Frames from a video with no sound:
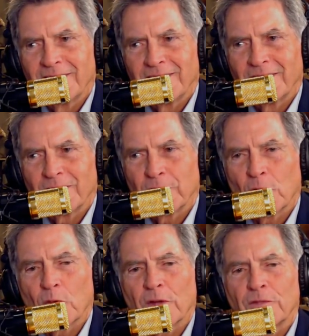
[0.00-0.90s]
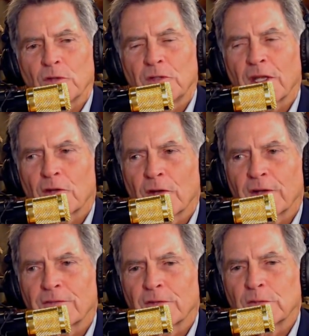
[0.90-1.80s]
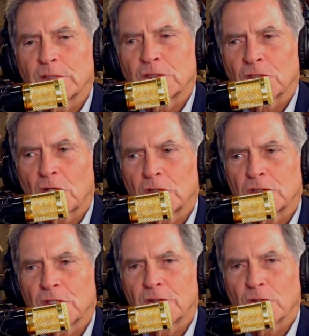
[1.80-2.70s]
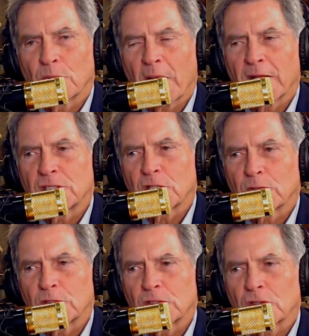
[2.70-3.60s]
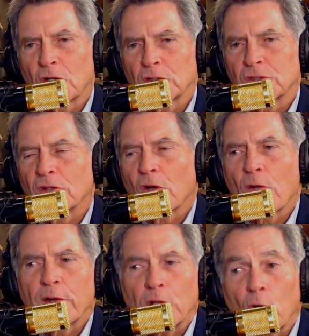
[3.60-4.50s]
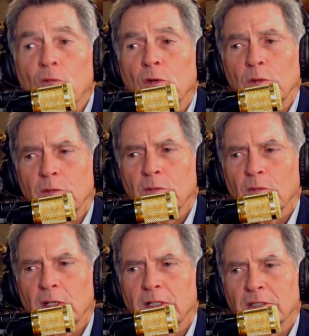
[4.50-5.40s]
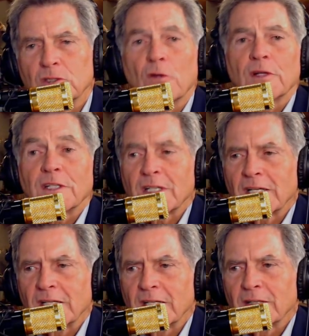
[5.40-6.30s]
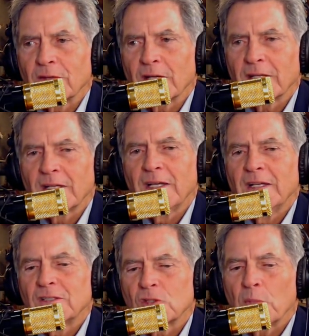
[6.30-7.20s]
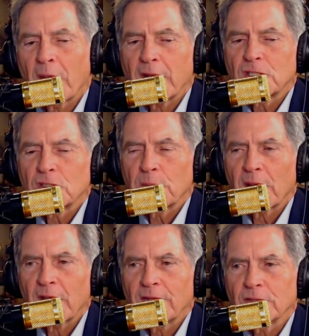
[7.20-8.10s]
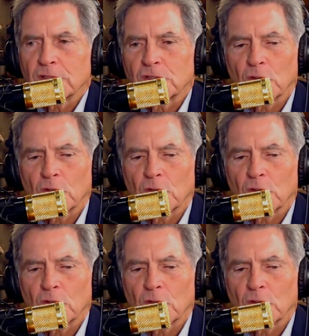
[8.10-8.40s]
If you take credit for results and you're managing results, they're already over, right? It's already done, right? So manage the behavior. So